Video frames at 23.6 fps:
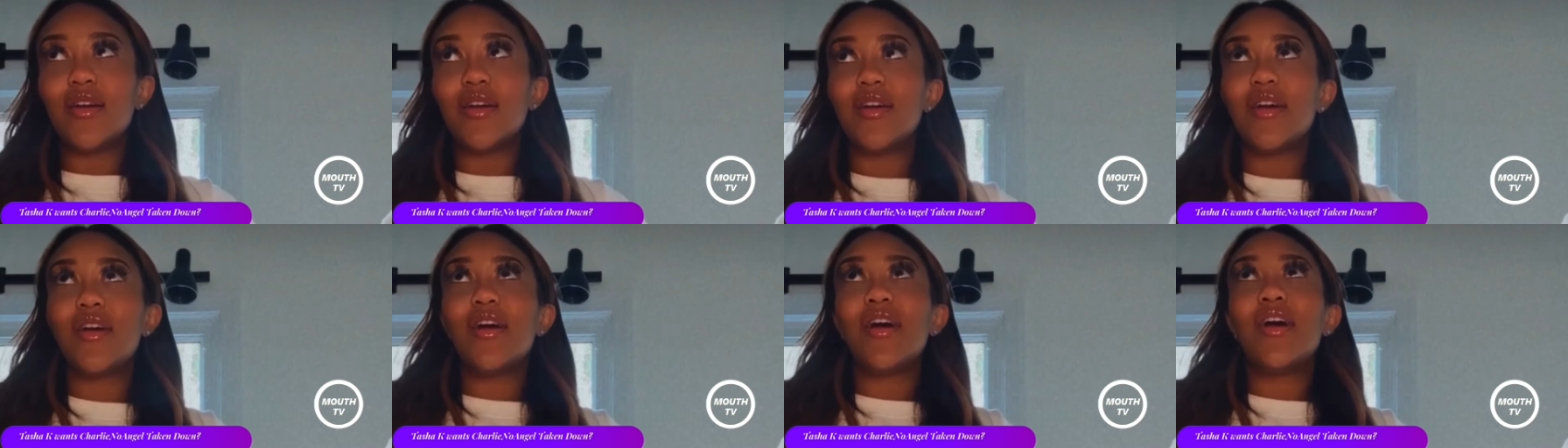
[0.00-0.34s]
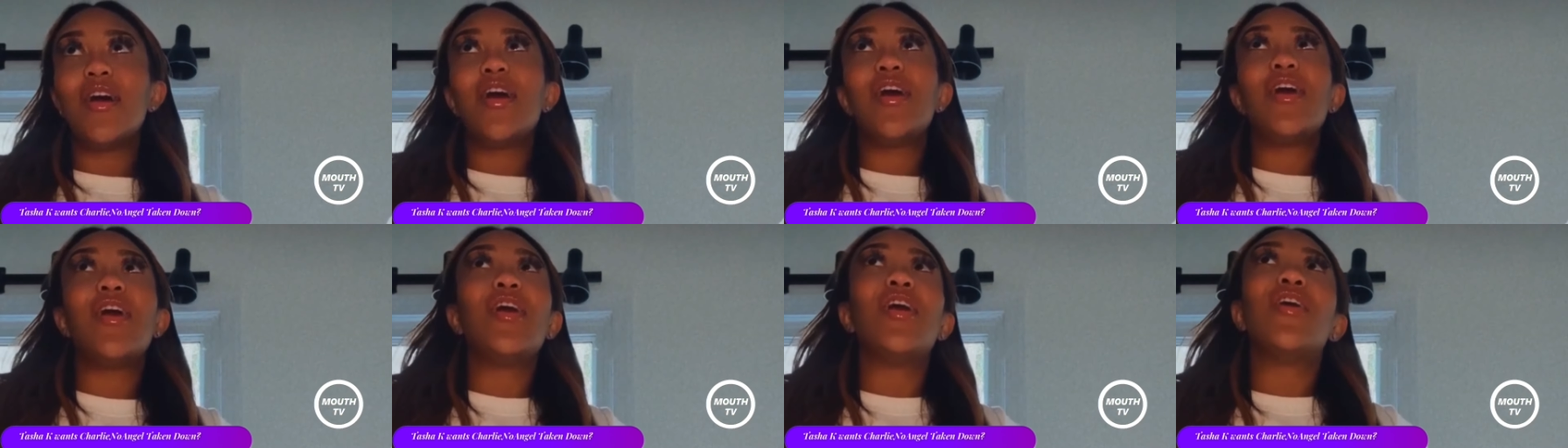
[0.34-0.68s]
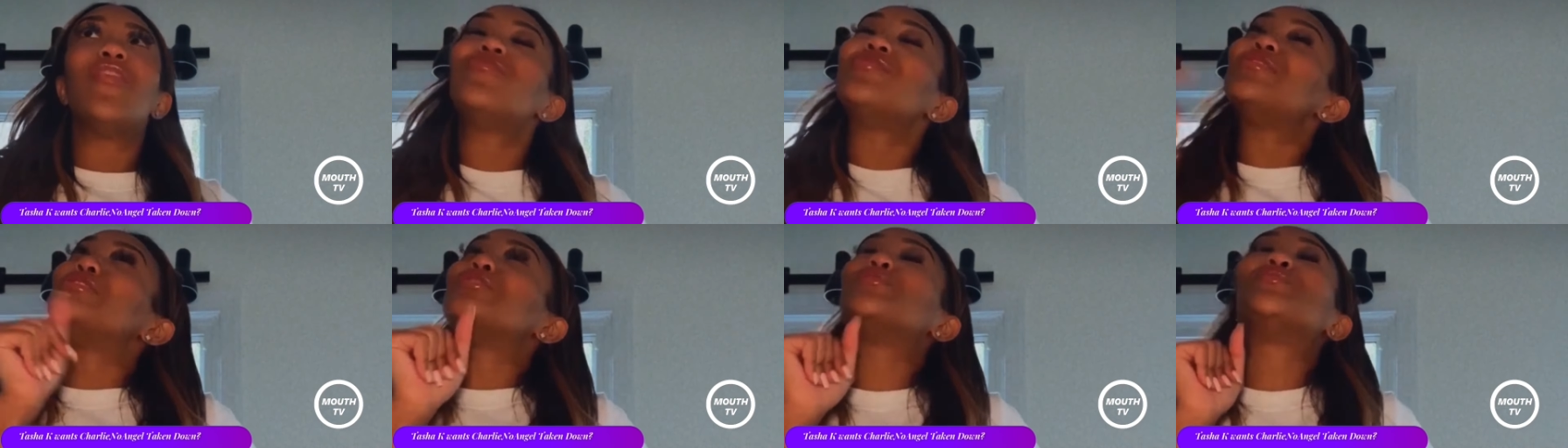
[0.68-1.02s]
are, are
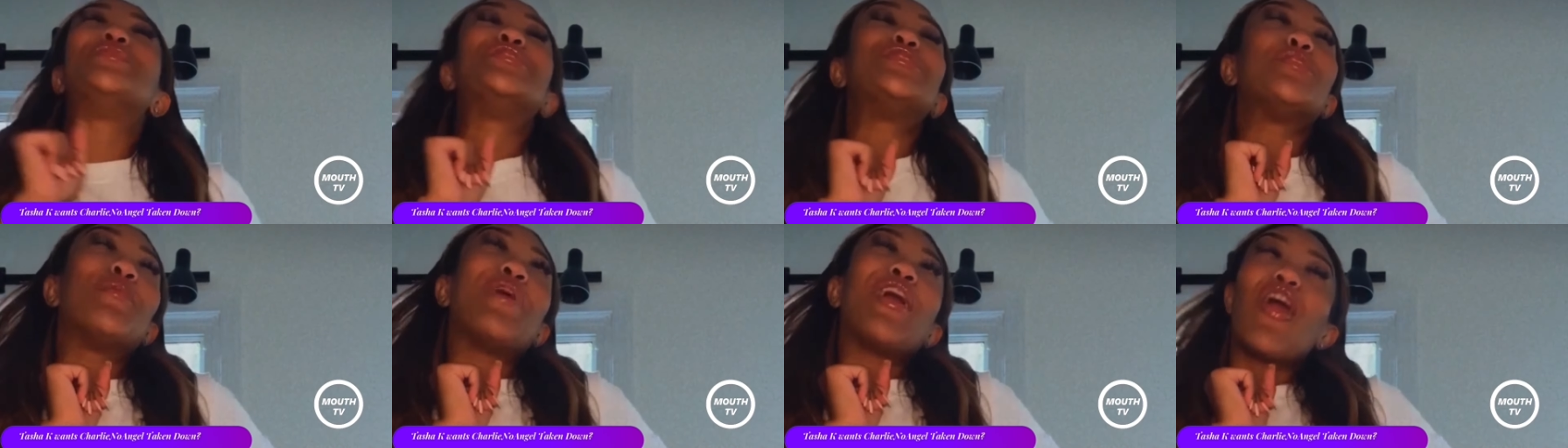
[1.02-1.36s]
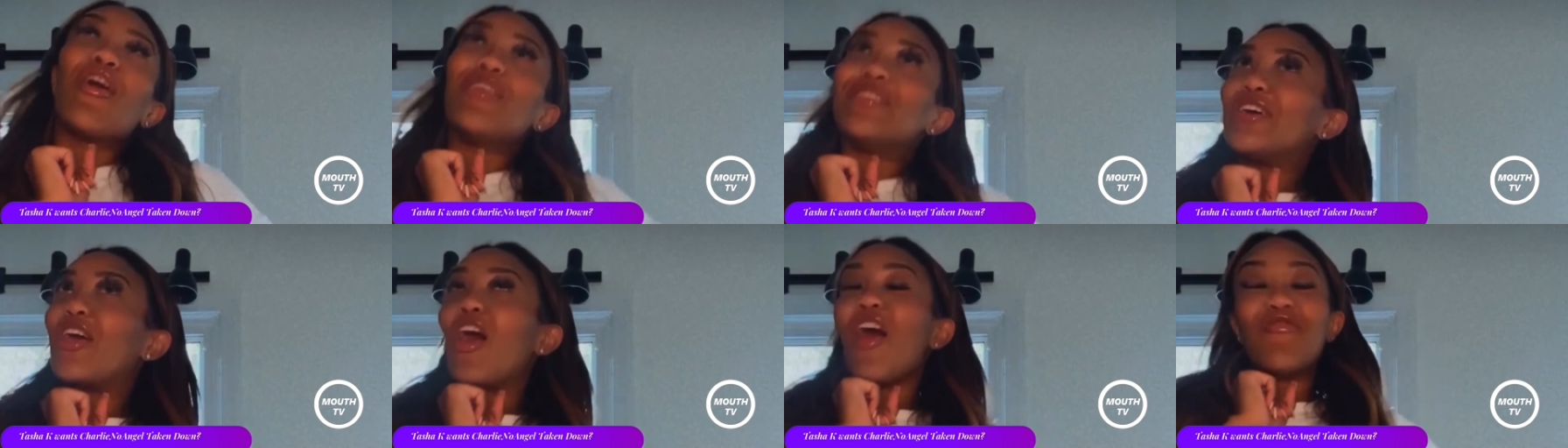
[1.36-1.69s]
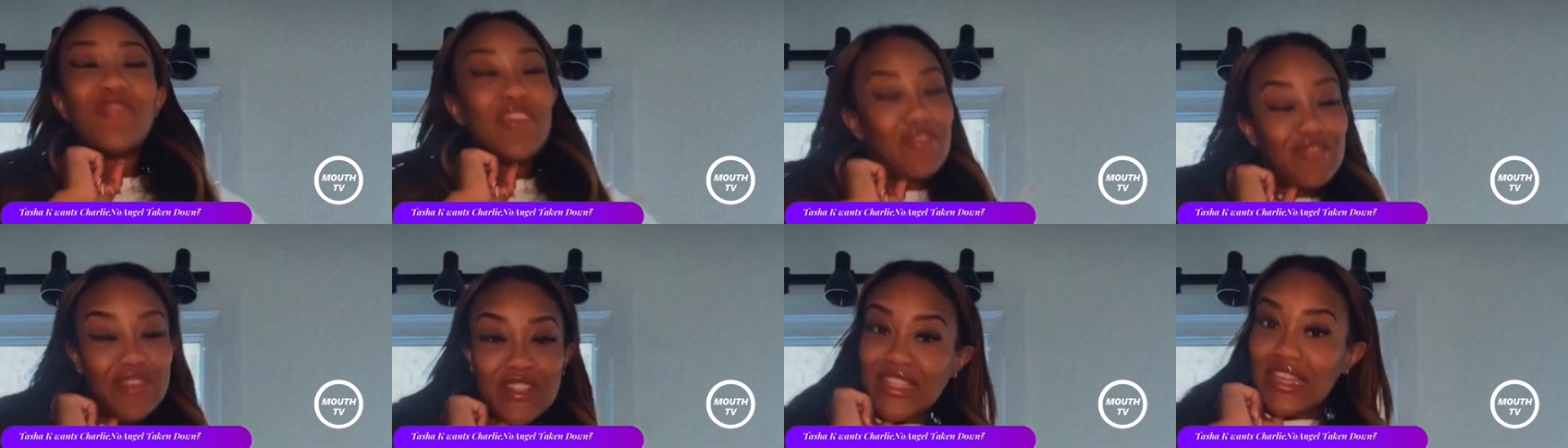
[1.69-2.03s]
back there trying to take
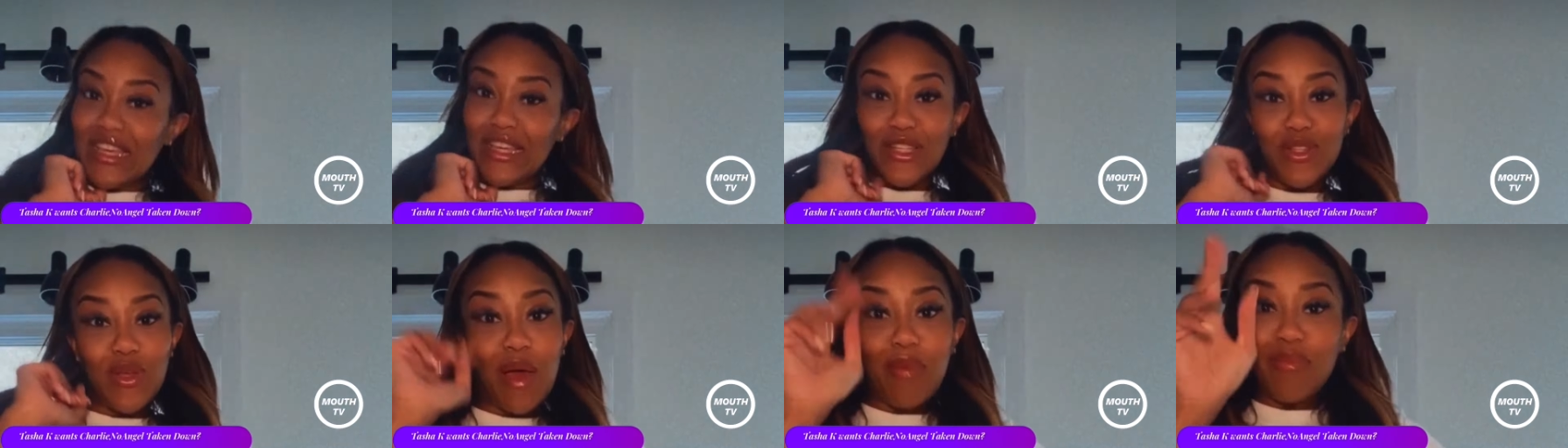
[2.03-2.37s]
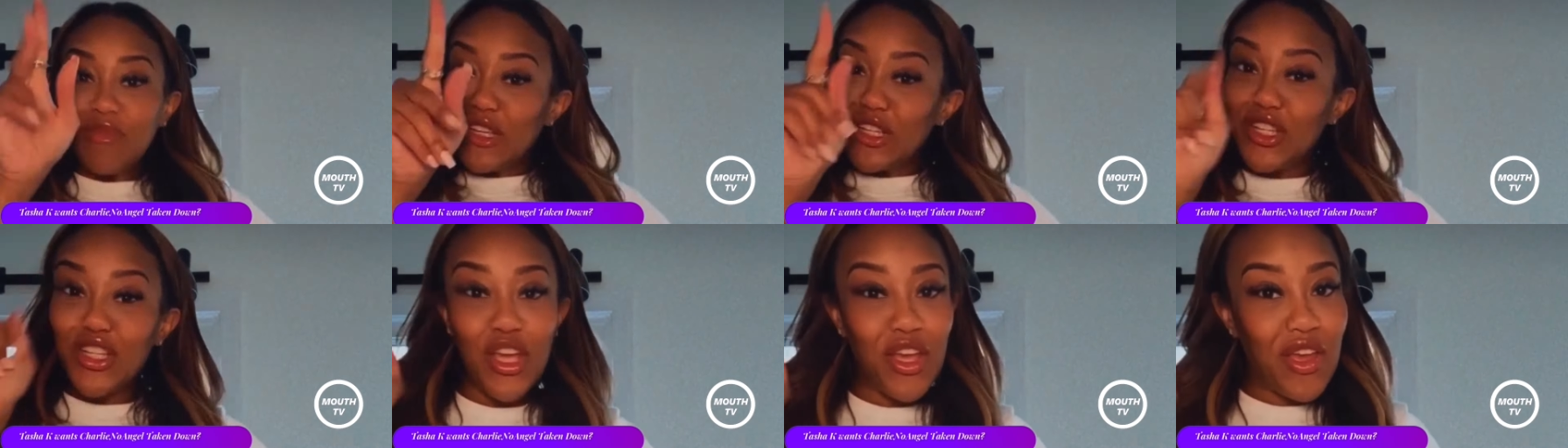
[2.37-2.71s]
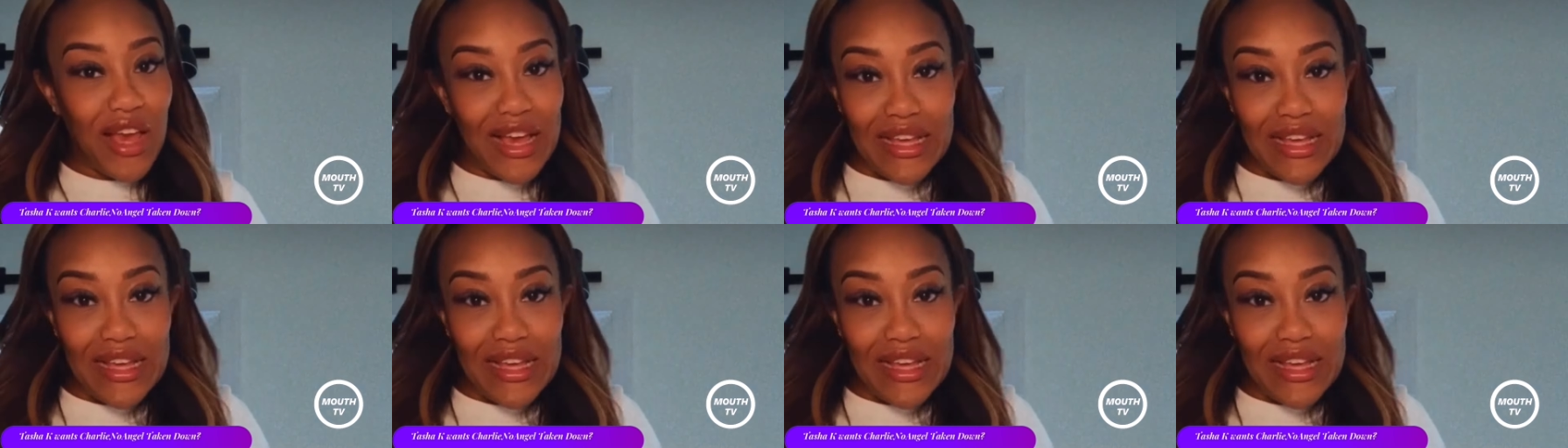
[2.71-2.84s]
his channel down.